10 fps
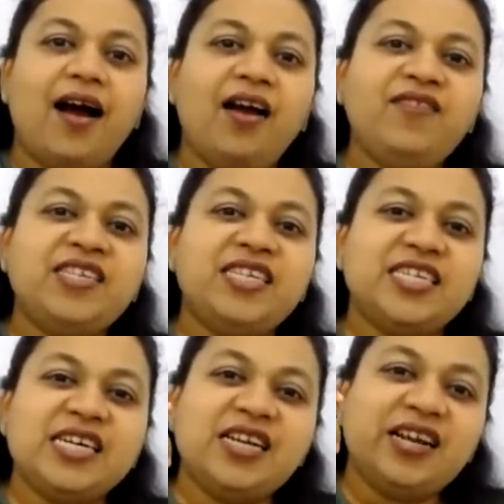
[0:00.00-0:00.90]
I've
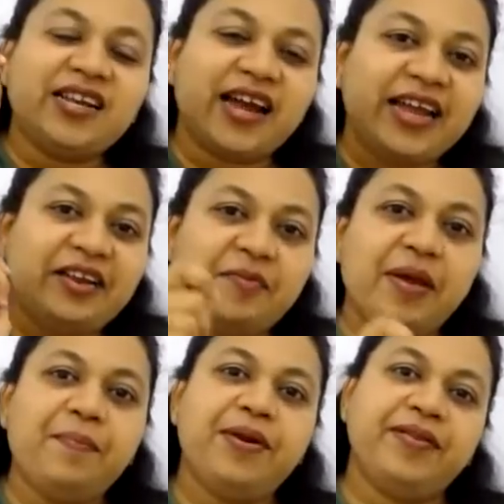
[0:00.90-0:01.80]
seen it, I
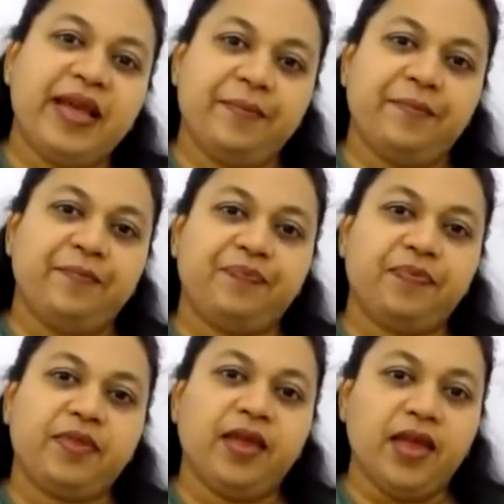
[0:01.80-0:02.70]
remember them.
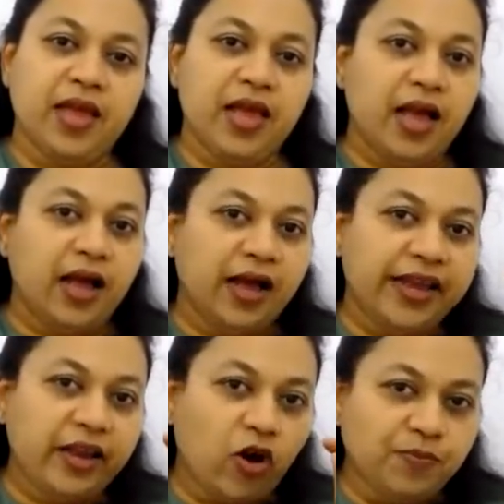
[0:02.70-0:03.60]

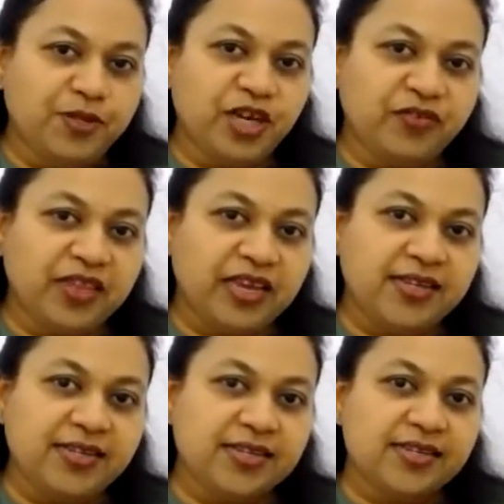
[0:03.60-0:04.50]
I observe
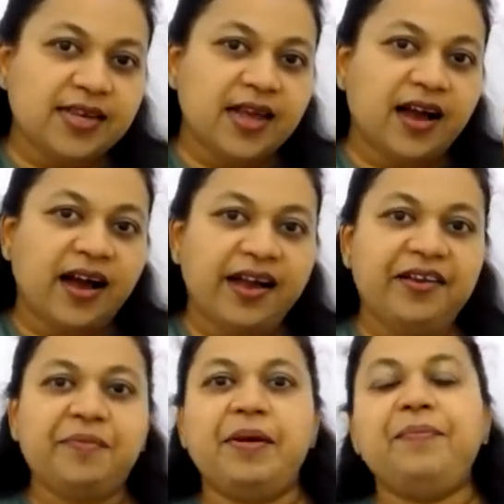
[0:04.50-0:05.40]
things, I
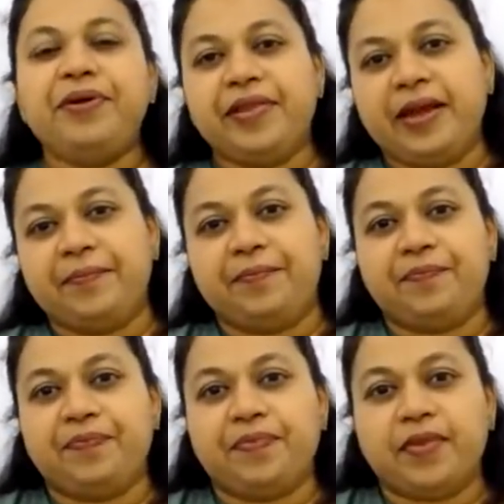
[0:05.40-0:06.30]
remember them.
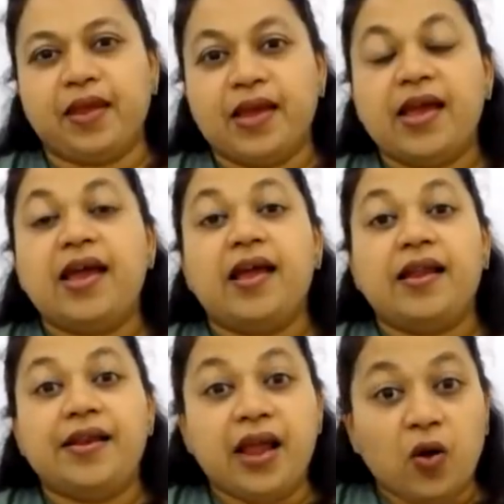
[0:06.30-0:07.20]

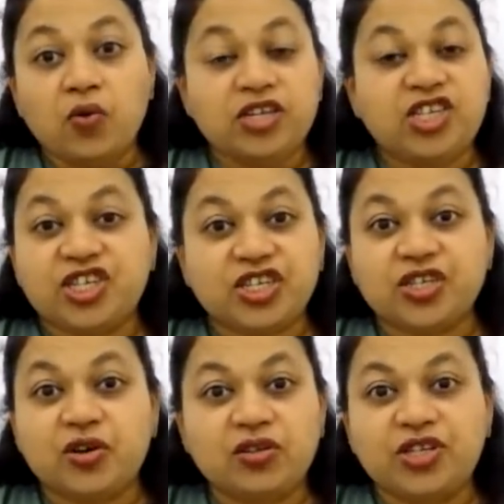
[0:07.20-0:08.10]
Now it's
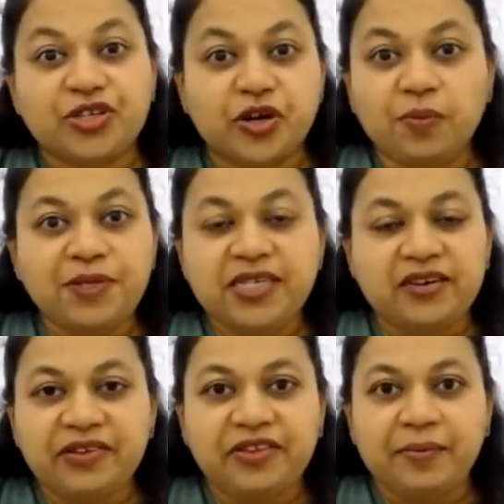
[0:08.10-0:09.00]
just not stops
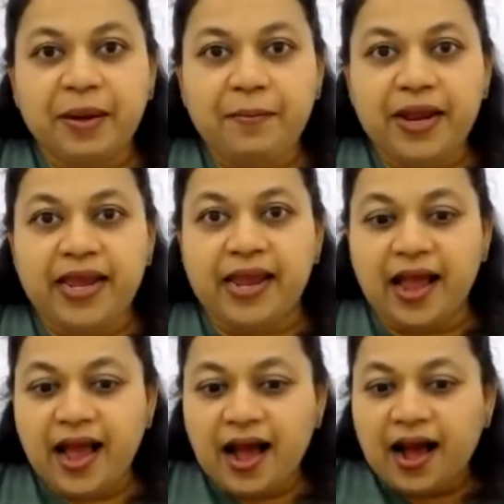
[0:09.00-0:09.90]
here with
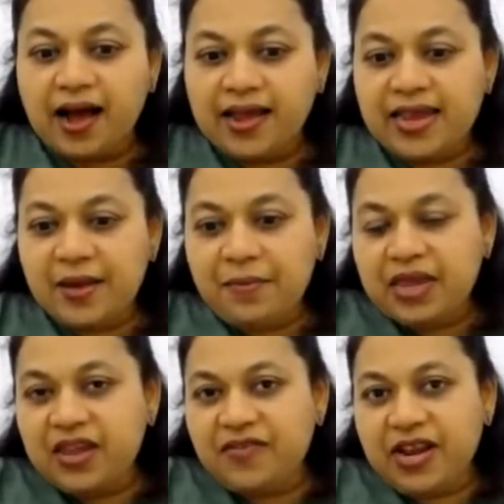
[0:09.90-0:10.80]
remembering. I am
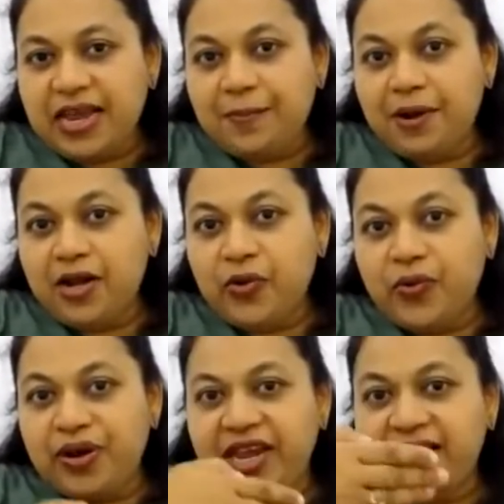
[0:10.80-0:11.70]
even able to
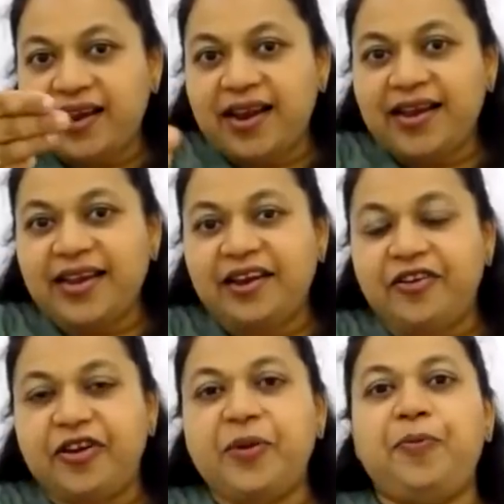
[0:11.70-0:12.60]
recollect and
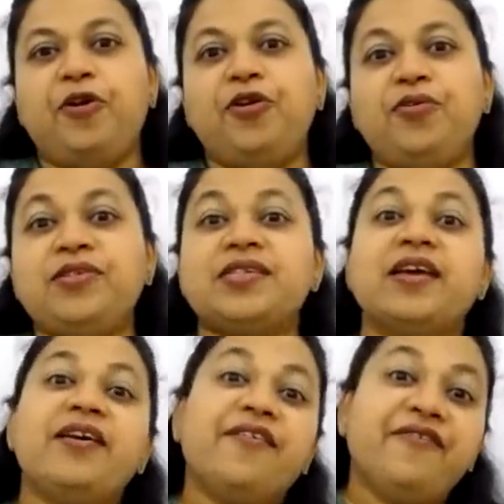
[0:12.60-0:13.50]
reproduce
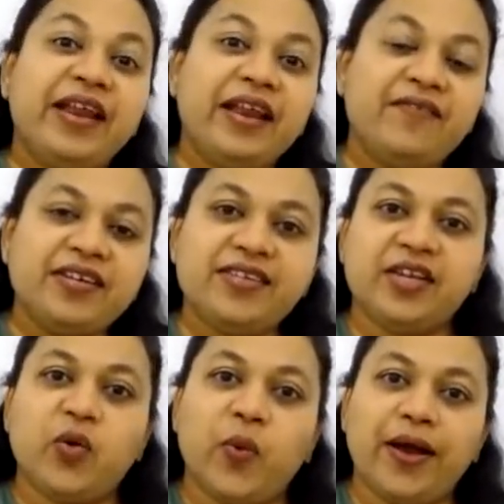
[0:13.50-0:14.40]
whenever is
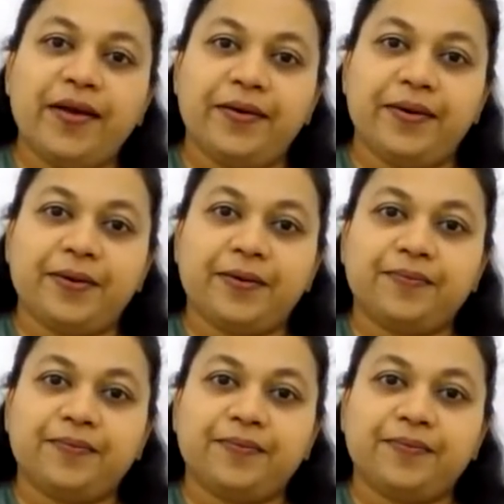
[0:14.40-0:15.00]
required.